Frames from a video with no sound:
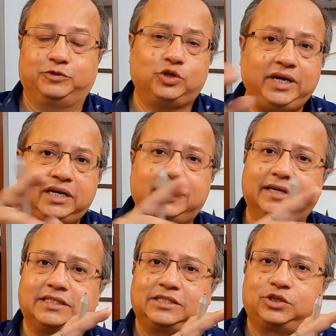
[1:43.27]
So it
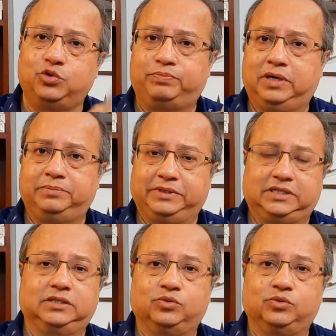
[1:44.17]
does two purposes.